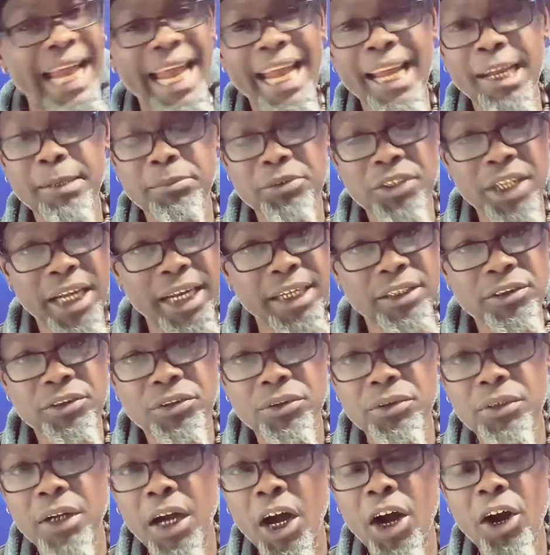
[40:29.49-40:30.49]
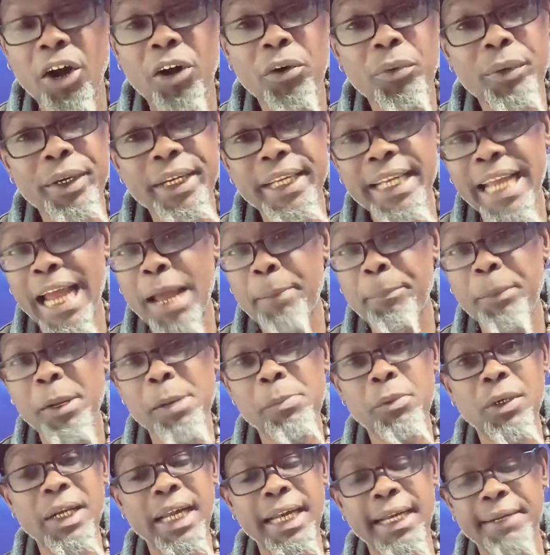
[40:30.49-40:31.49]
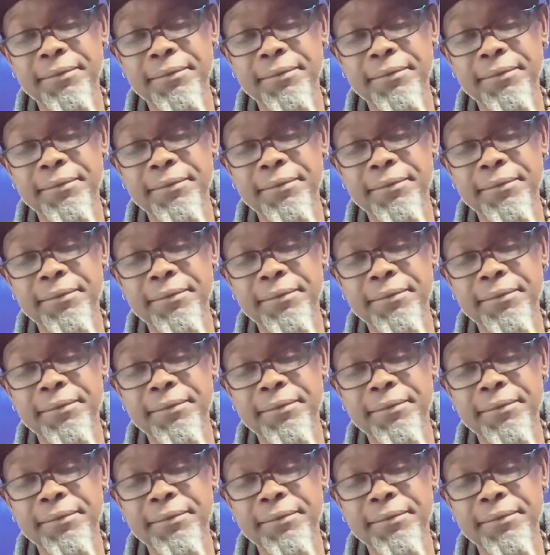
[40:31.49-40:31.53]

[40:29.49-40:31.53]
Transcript: game changer. I already got people